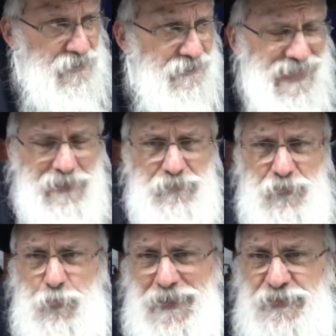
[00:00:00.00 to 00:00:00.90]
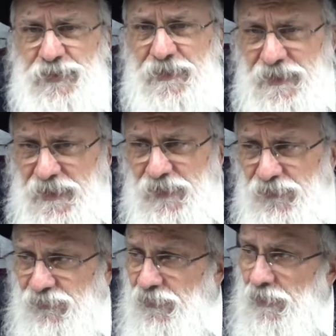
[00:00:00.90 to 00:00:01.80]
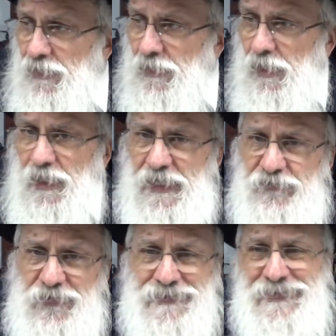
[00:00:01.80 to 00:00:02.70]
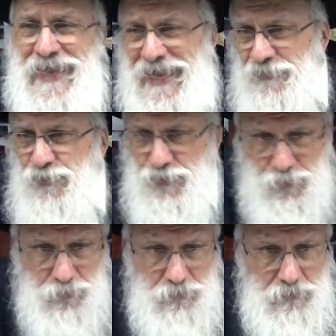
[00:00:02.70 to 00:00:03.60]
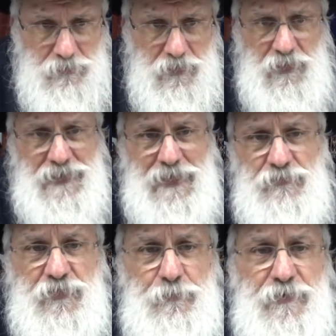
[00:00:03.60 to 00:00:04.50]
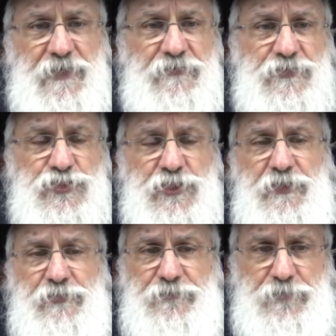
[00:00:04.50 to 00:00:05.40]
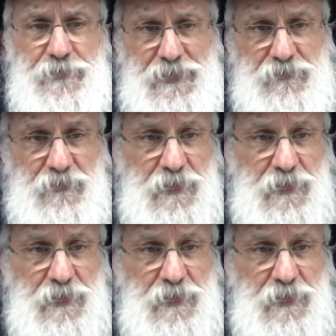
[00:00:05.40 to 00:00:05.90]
Now, the question is a non-Jew allowed to believe in Shita for not?